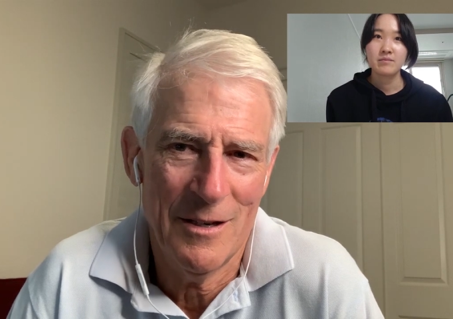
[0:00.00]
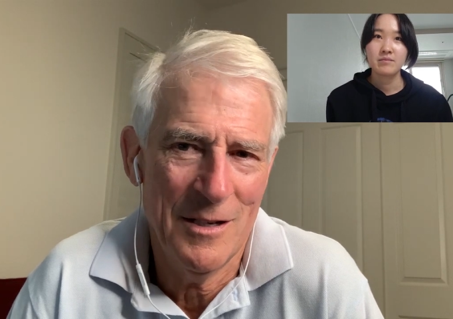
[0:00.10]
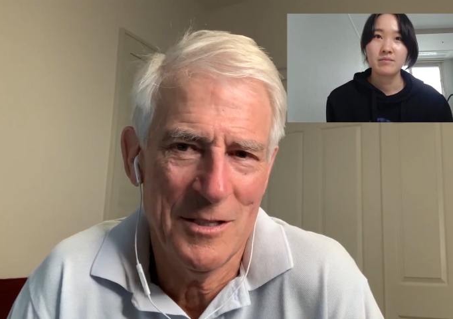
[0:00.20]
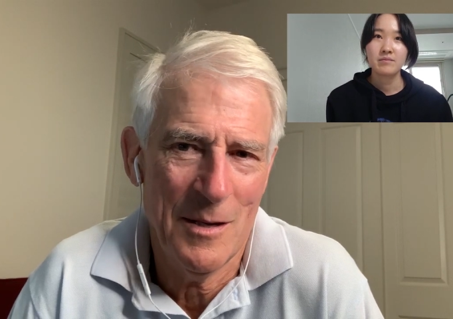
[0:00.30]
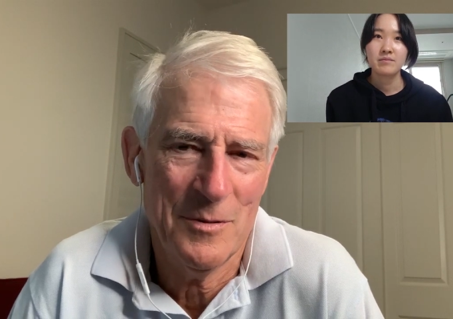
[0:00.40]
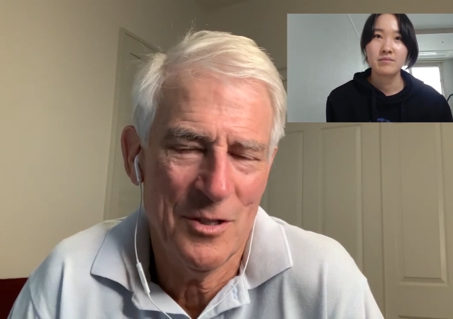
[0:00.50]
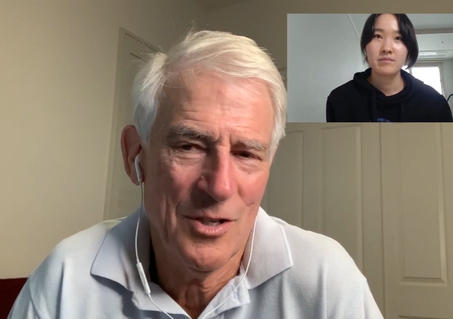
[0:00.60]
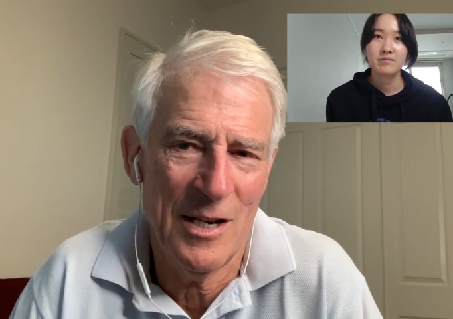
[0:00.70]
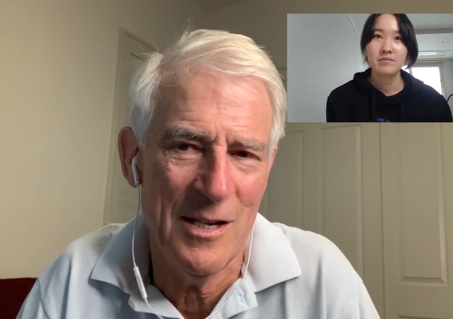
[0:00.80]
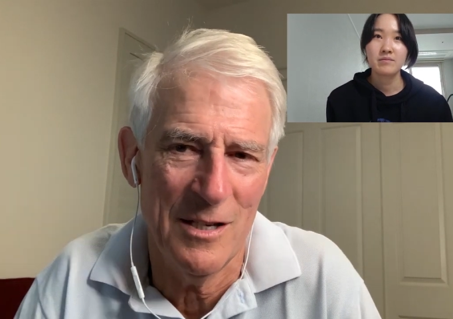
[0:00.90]
Speaker 1: concepts in
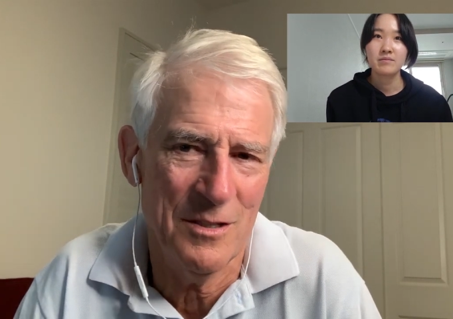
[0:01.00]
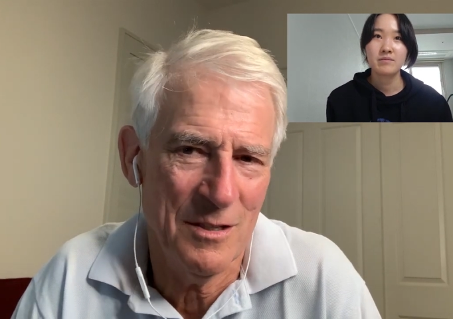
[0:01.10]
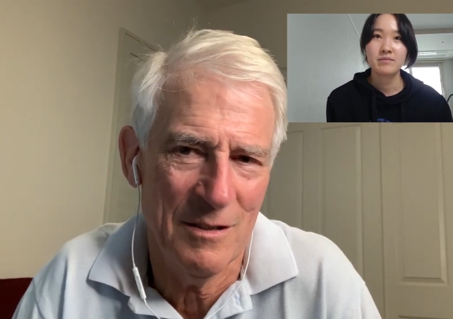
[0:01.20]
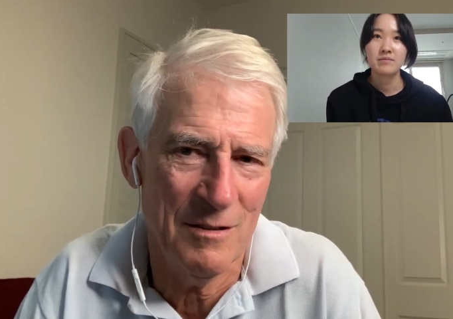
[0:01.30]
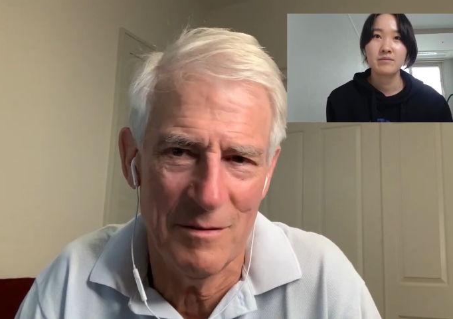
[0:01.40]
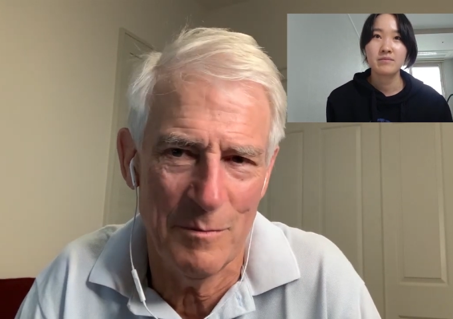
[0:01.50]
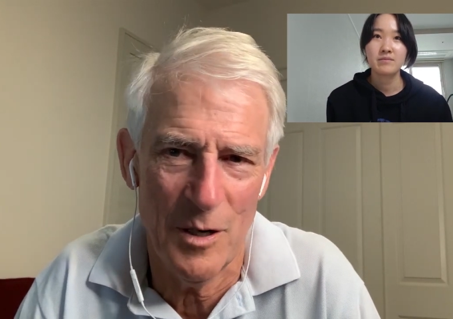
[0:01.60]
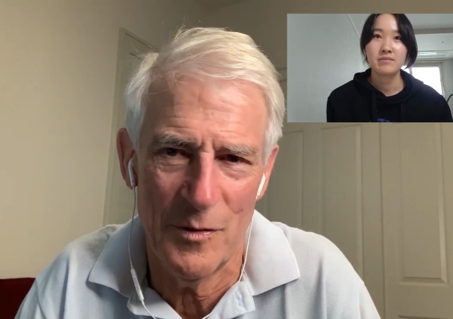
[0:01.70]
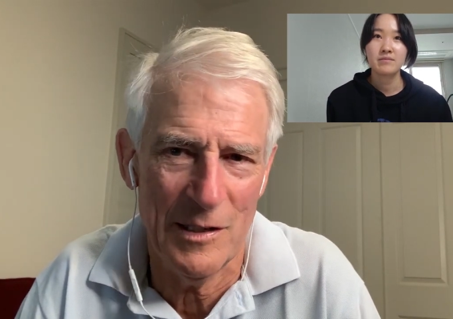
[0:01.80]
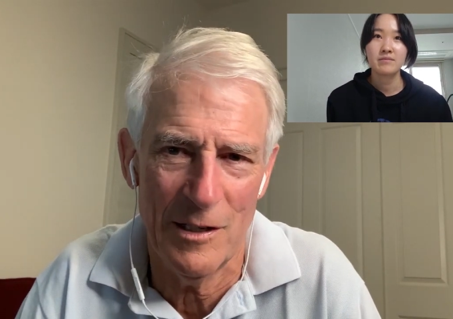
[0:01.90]
Chinese
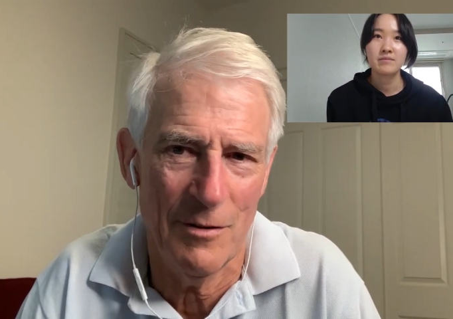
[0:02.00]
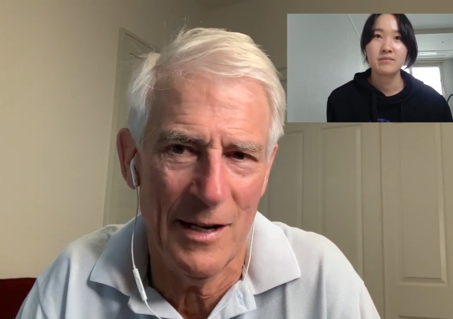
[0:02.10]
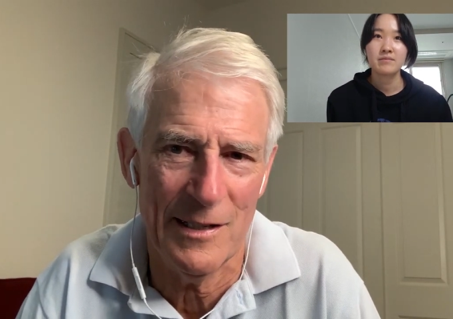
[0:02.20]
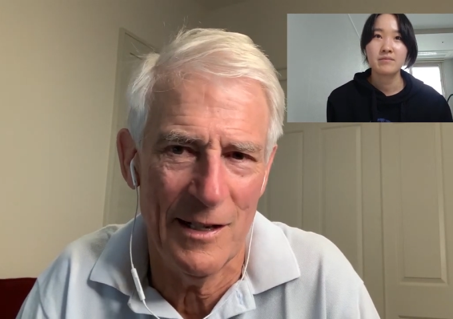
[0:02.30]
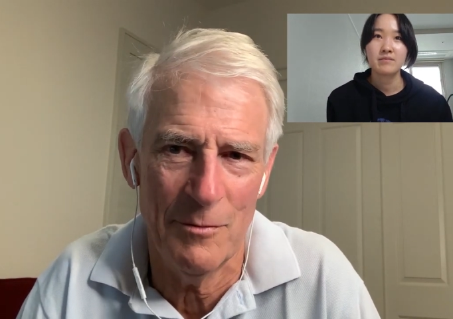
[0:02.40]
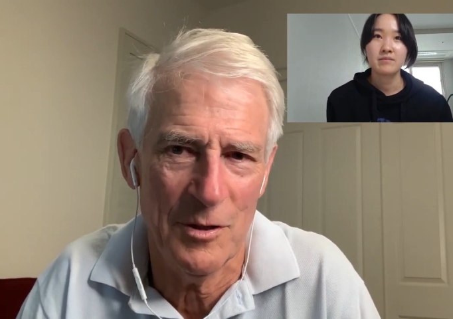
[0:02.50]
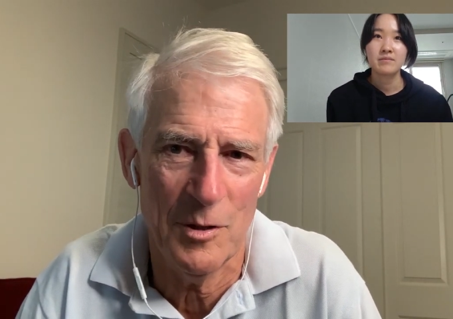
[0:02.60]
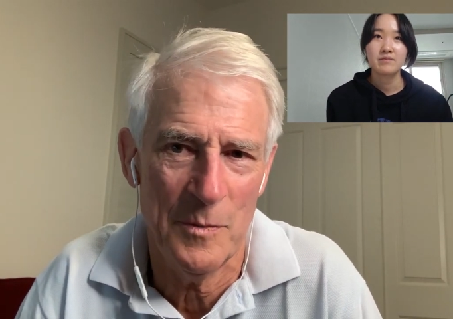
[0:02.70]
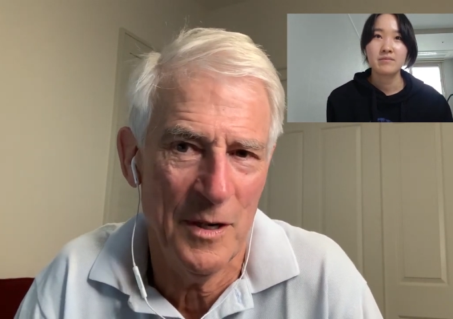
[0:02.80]
perfectly correctly with good